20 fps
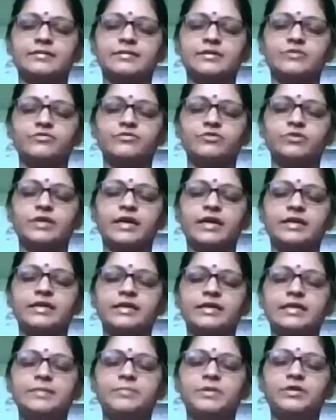If you can
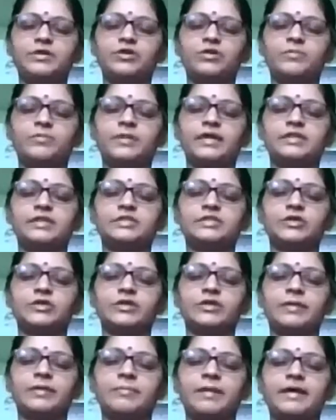deepen your breath to your
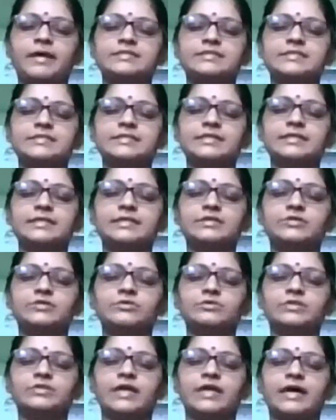capacity,
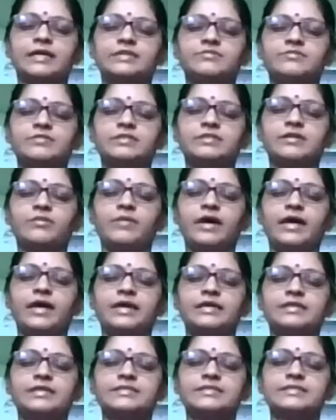do that with
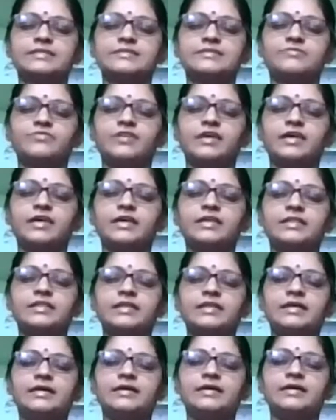awareness. Feel
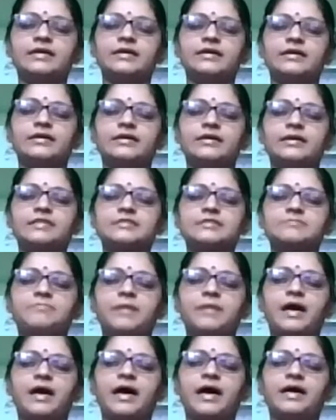the
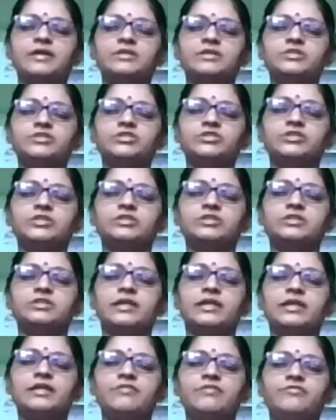expansion, the
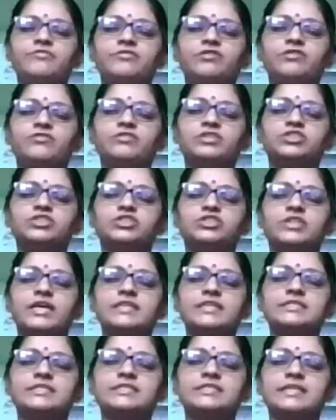lift of the
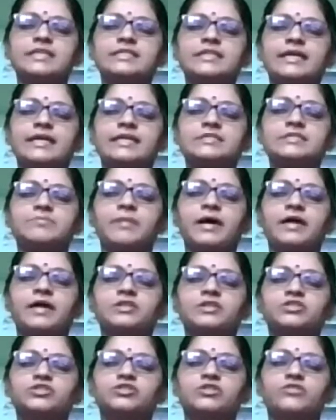chest and the
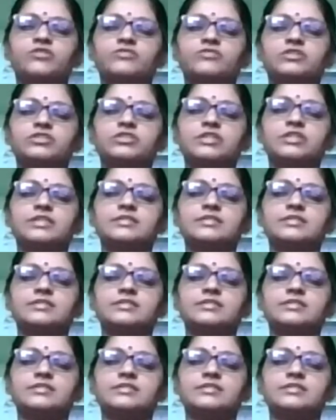expansion of the chest.